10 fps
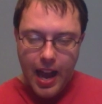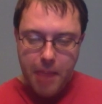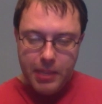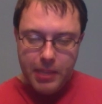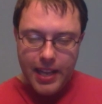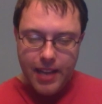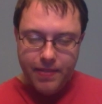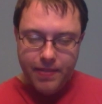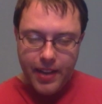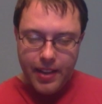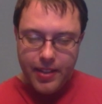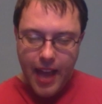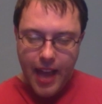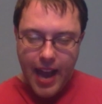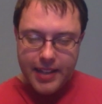I believe
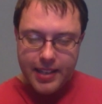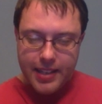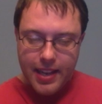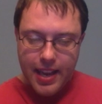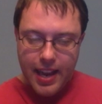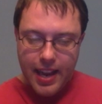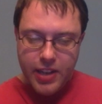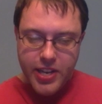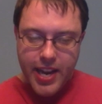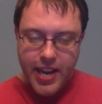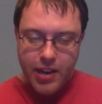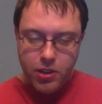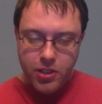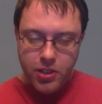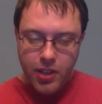that
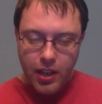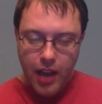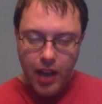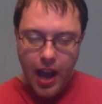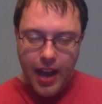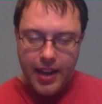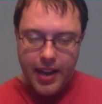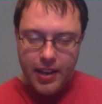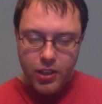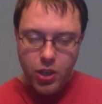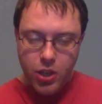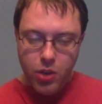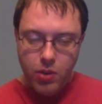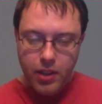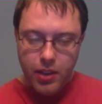educators lie
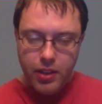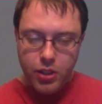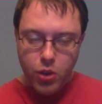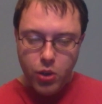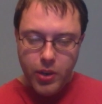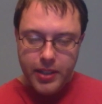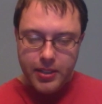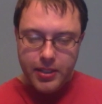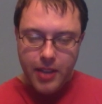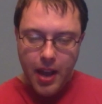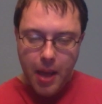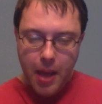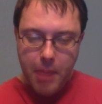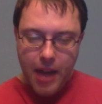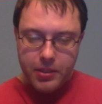to the students
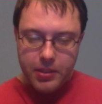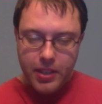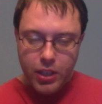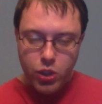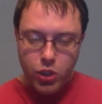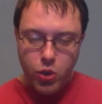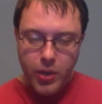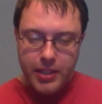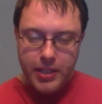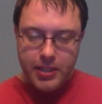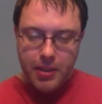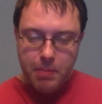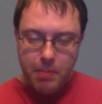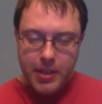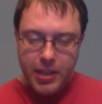about students'
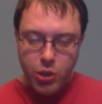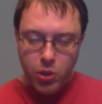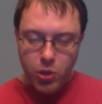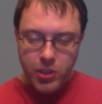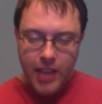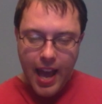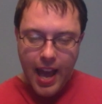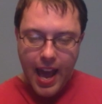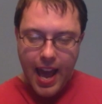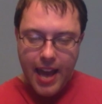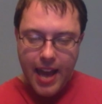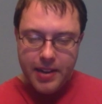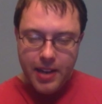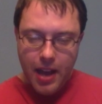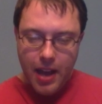potentials
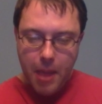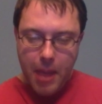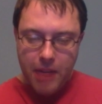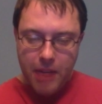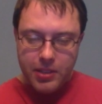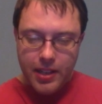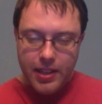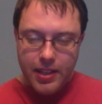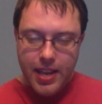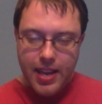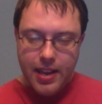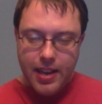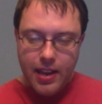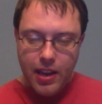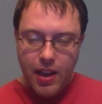and about the
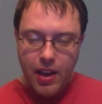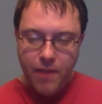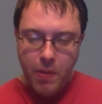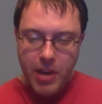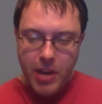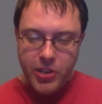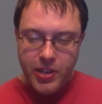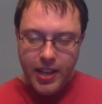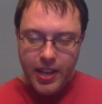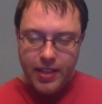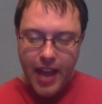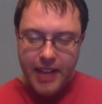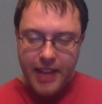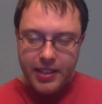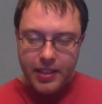information
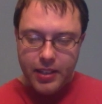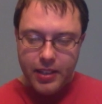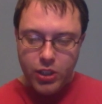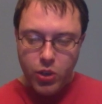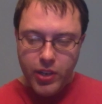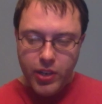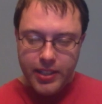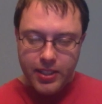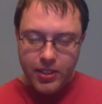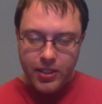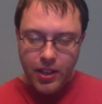that the students